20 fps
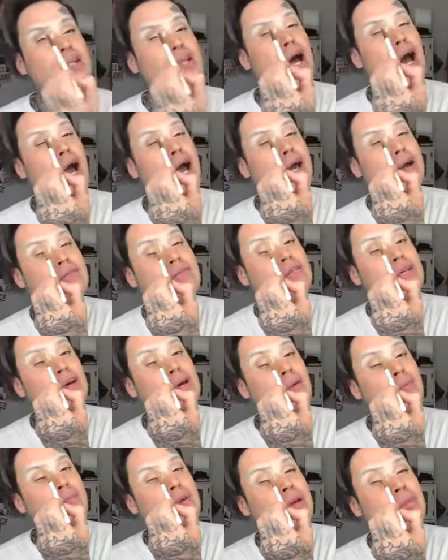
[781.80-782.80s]
Lives.
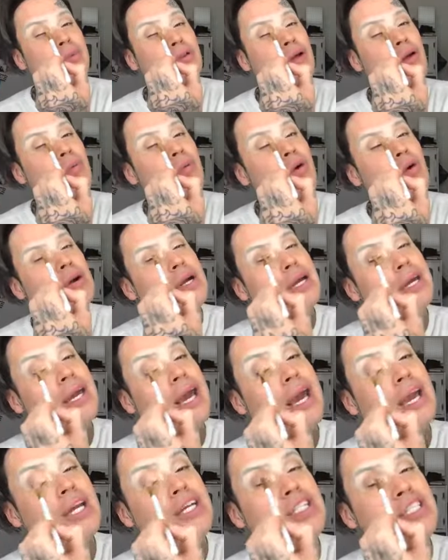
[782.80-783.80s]
People are more
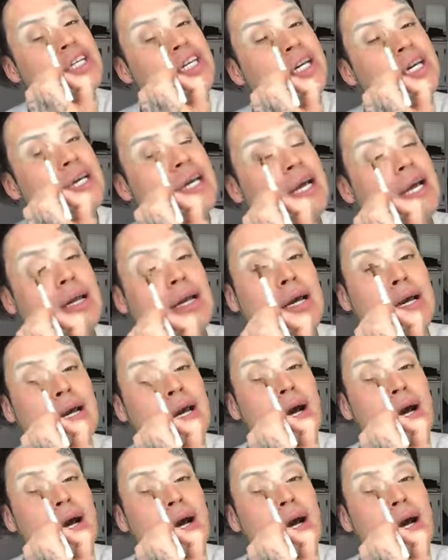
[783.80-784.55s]
engaging and,